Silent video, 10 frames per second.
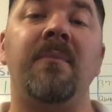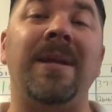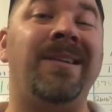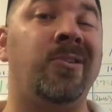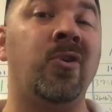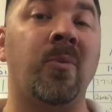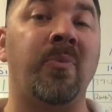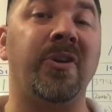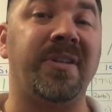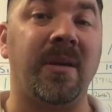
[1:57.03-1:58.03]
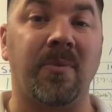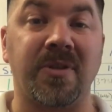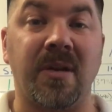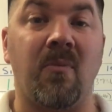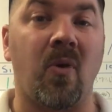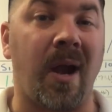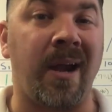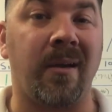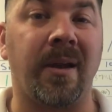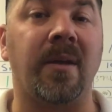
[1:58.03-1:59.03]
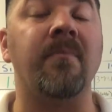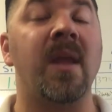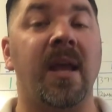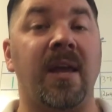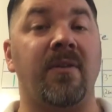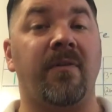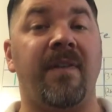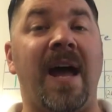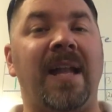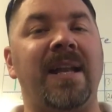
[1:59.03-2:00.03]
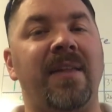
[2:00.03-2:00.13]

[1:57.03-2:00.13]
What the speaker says: meaning you can put 10% more air in them and they're fine.